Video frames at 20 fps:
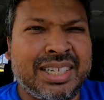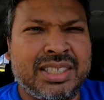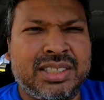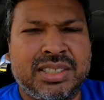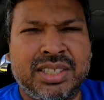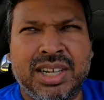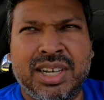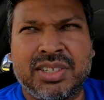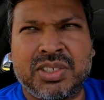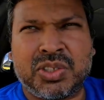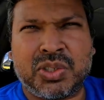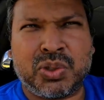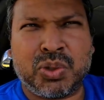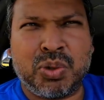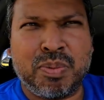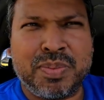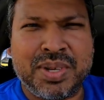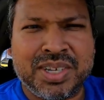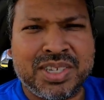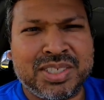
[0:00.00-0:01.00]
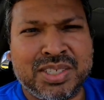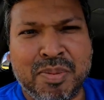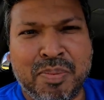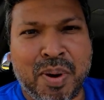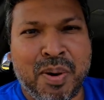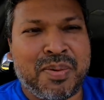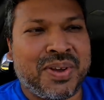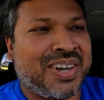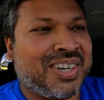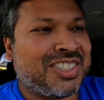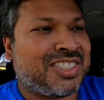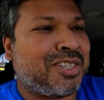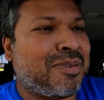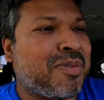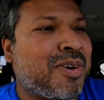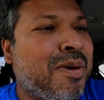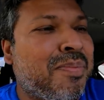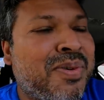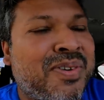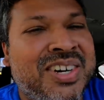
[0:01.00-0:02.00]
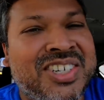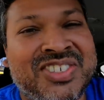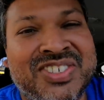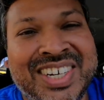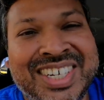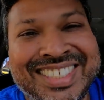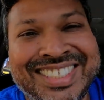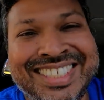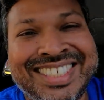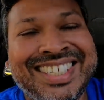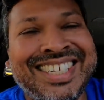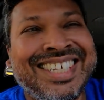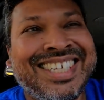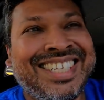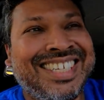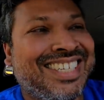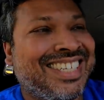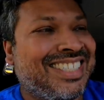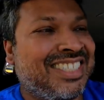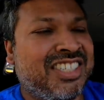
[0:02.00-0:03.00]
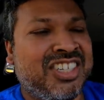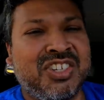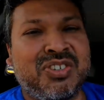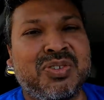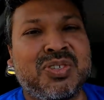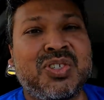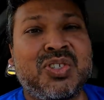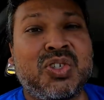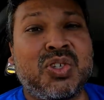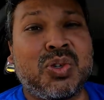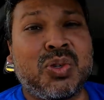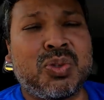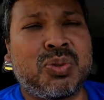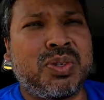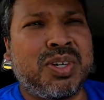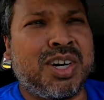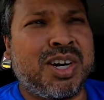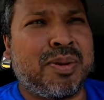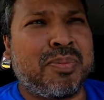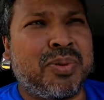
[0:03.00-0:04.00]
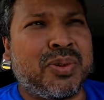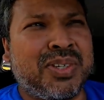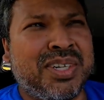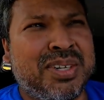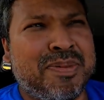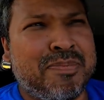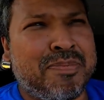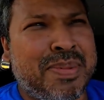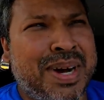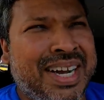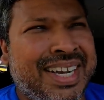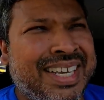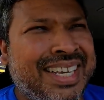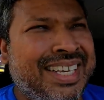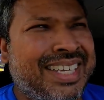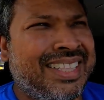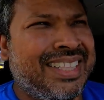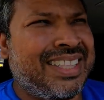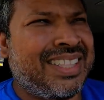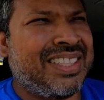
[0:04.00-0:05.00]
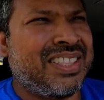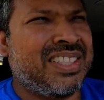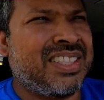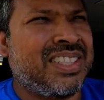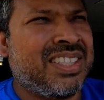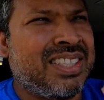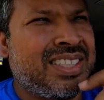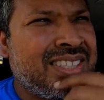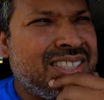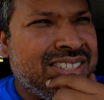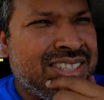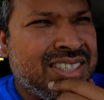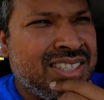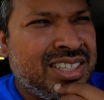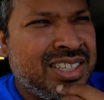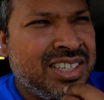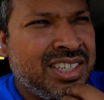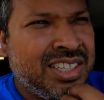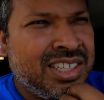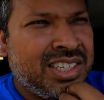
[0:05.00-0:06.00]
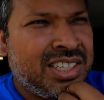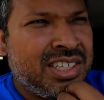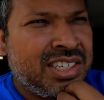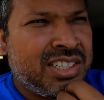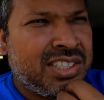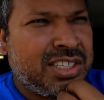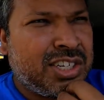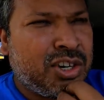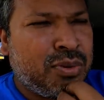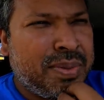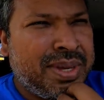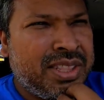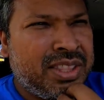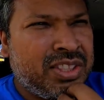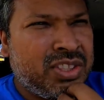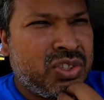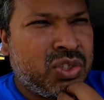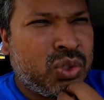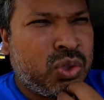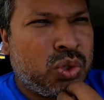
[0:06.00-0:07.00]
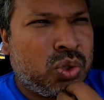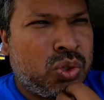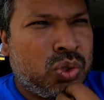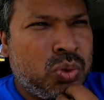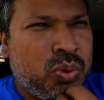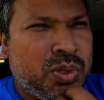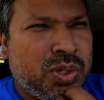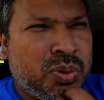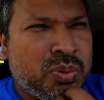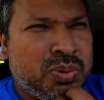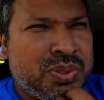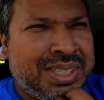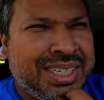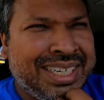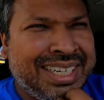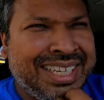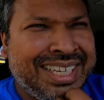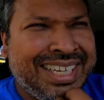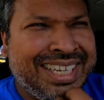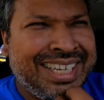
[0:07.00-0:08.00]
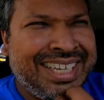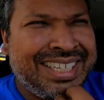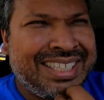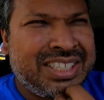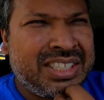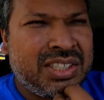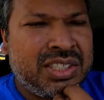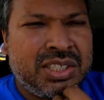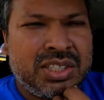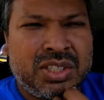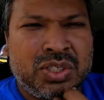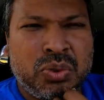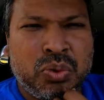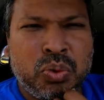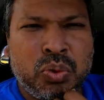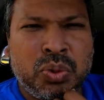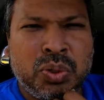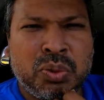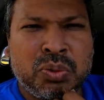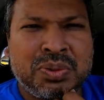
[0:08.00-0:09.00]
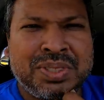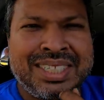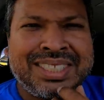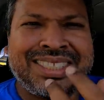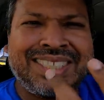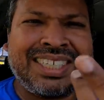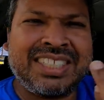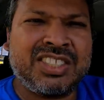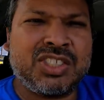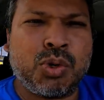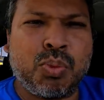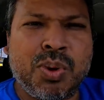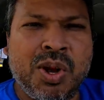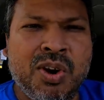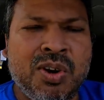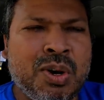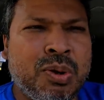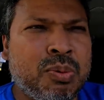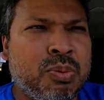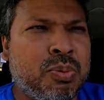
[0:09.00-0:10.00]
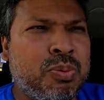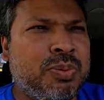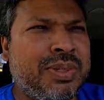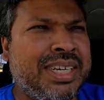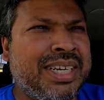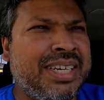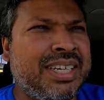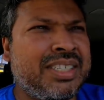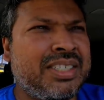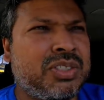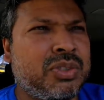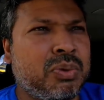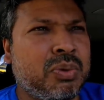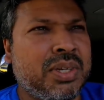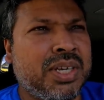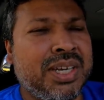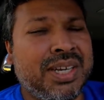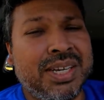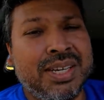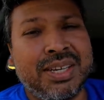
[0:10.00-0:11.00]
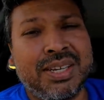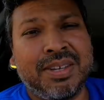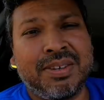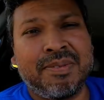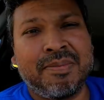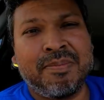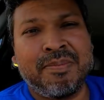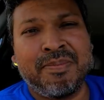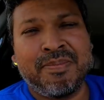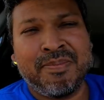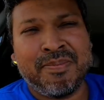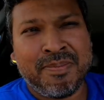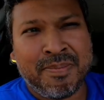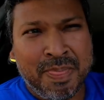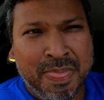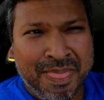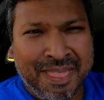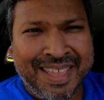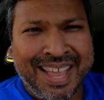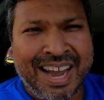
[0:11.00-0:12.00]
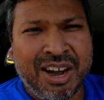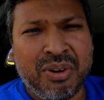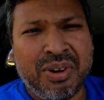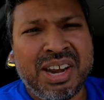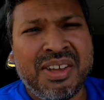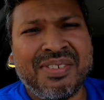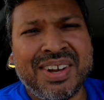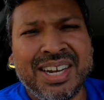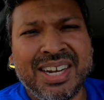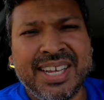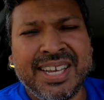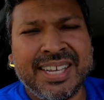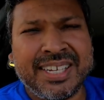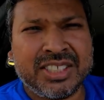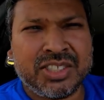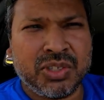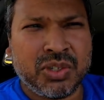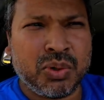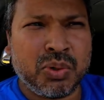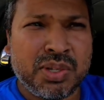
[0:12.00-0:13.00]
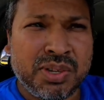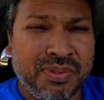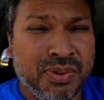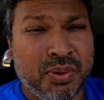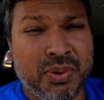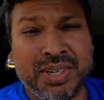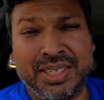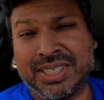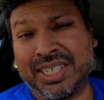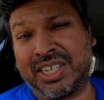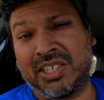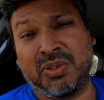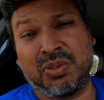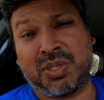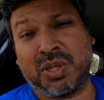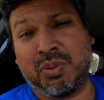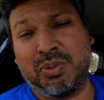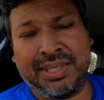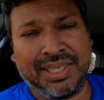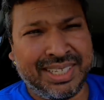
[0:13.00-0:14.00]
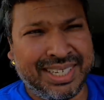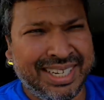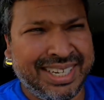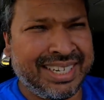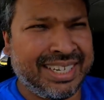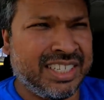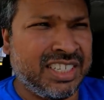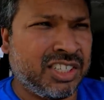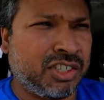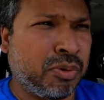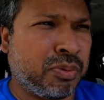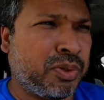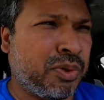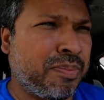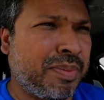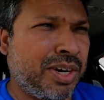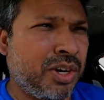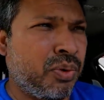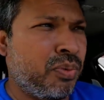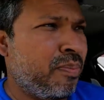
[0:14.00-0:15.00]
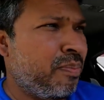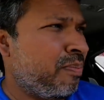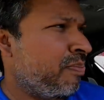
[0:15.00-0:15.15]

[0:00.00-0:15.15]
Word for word: least I'm not sure because it probably got some copyright strikes, because you know, those were uploaded back in, that have been 2008 to 2010, somewhere around there. So yeah, I'll leave a link to those if you want to check those out in the description below.